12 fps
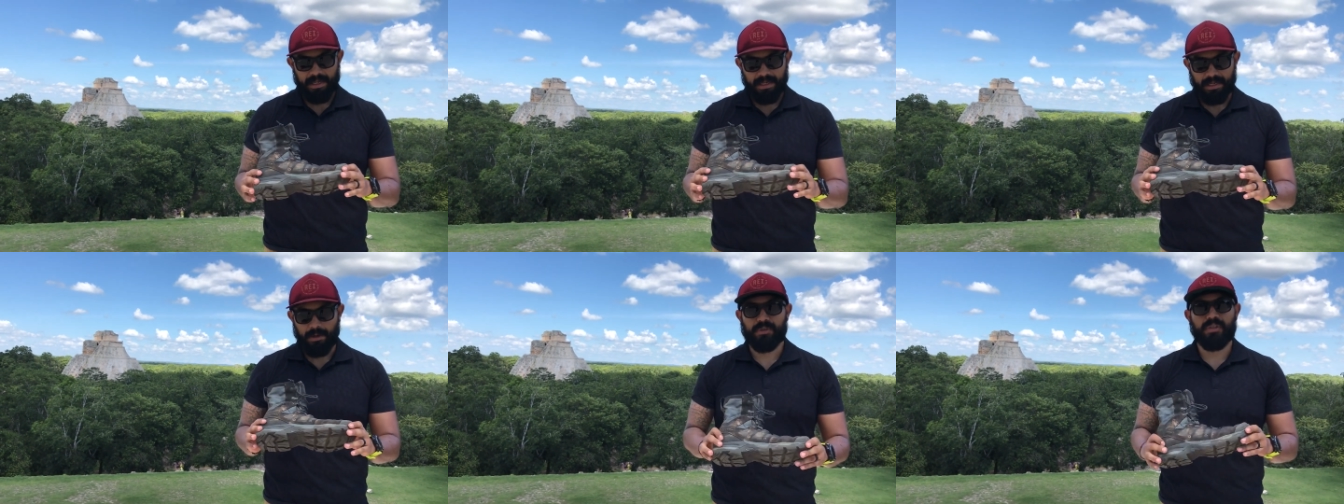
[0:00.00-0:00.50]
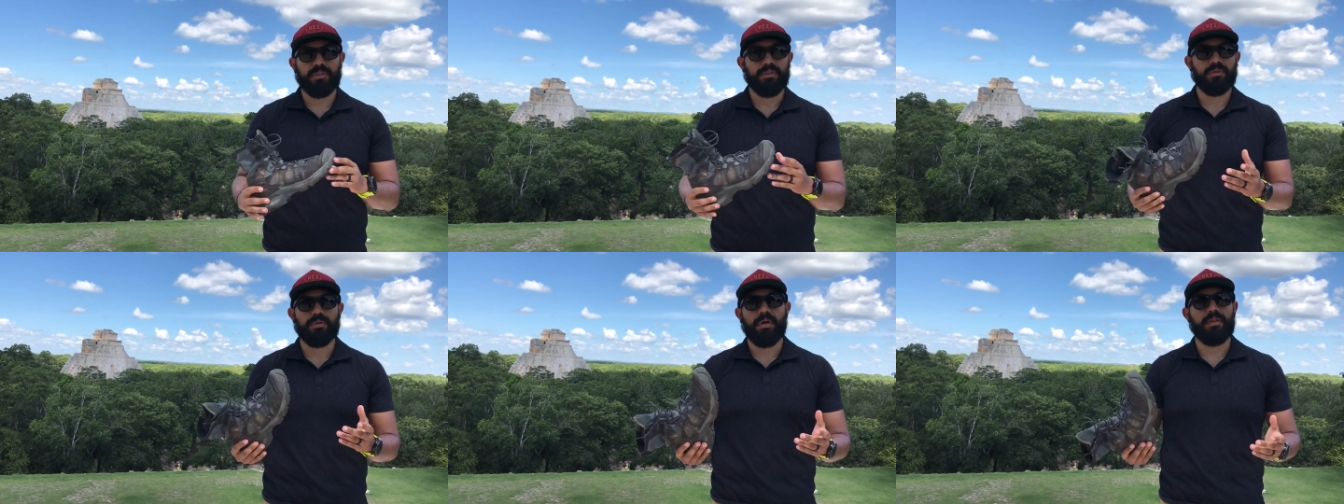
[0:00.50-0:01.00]
in
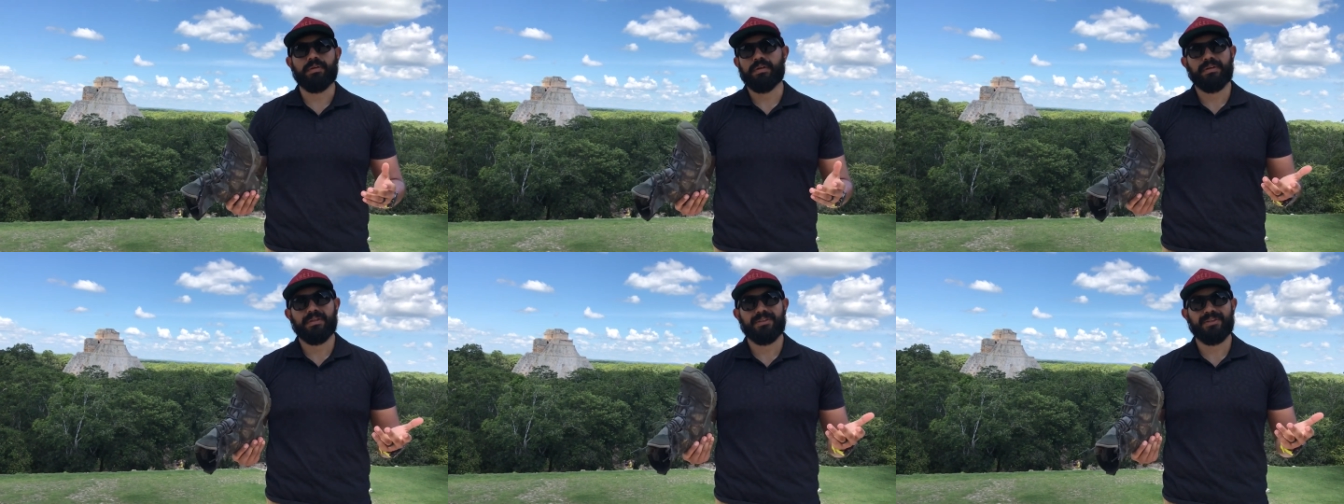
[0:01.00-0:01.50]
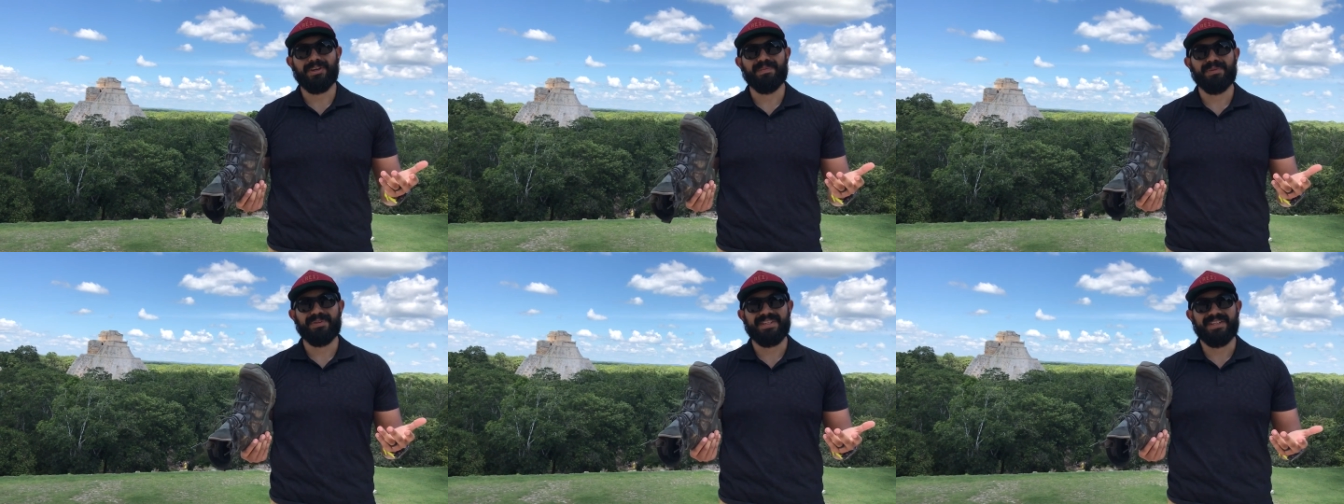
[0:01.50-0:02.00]
opposition to other jungle
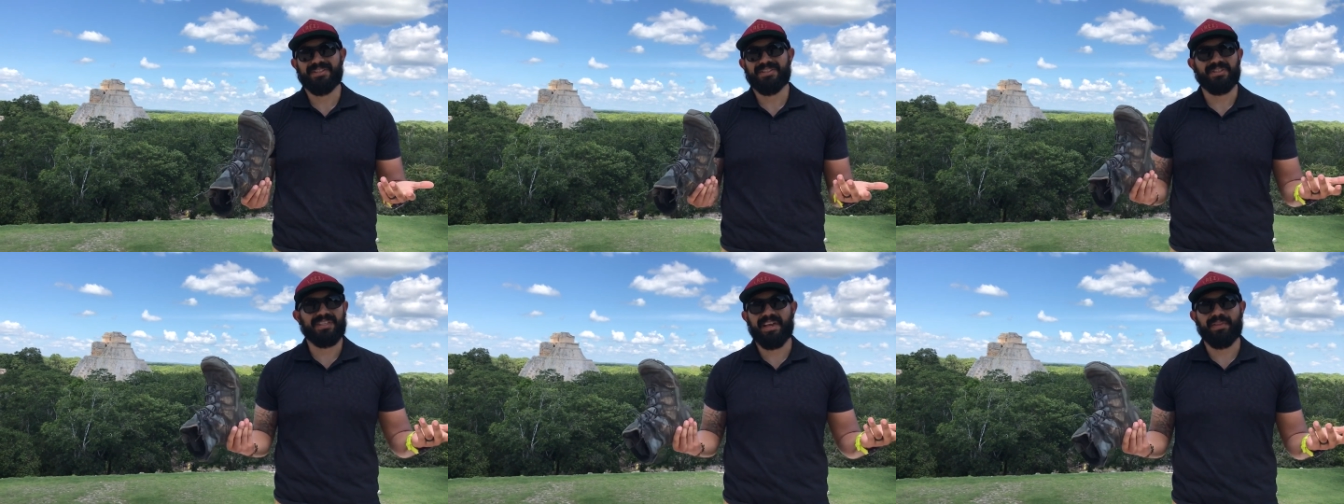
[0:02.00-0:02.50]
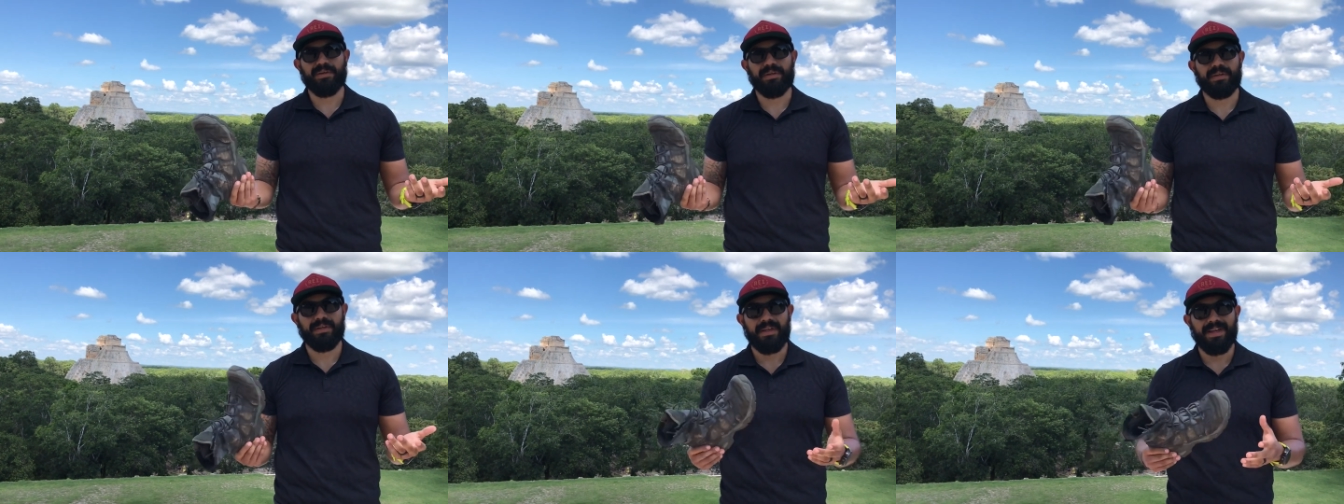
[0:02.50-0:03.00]
boots that is just leather
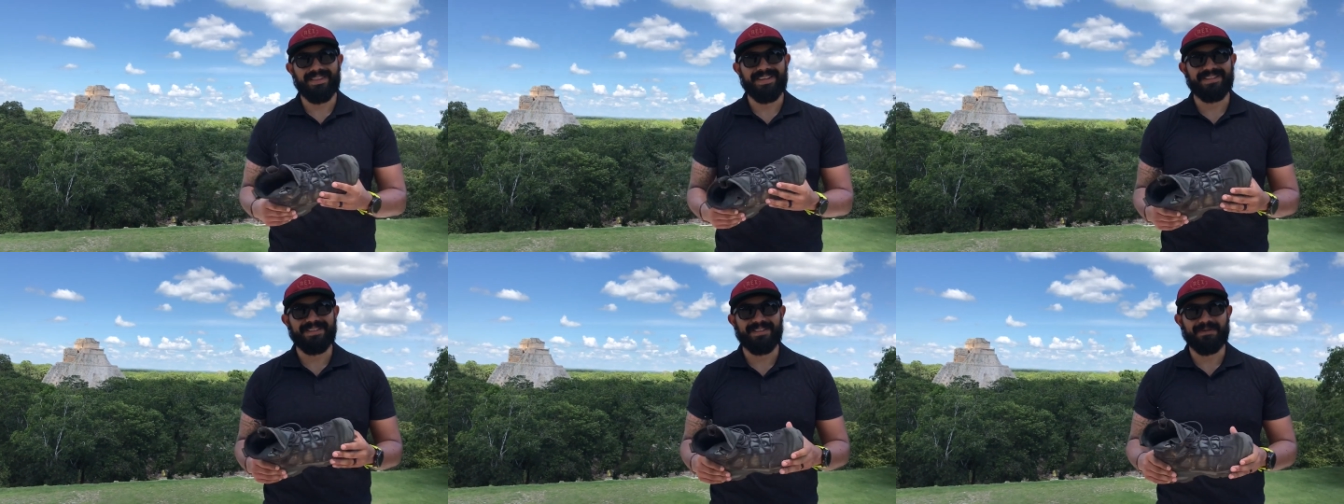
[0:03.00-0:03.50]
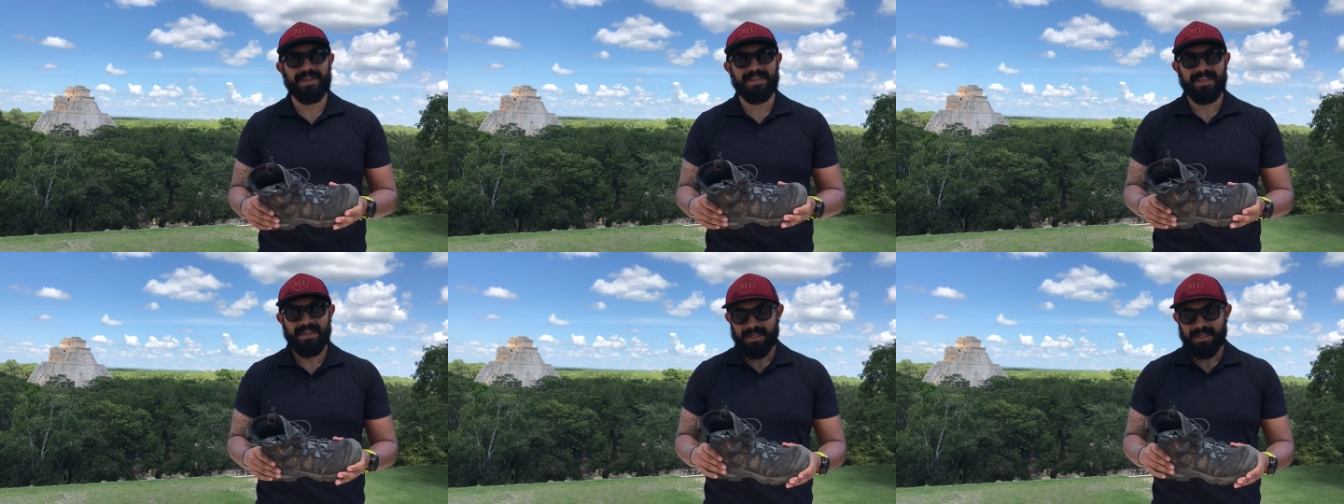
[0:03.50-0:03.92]
and that's it, right?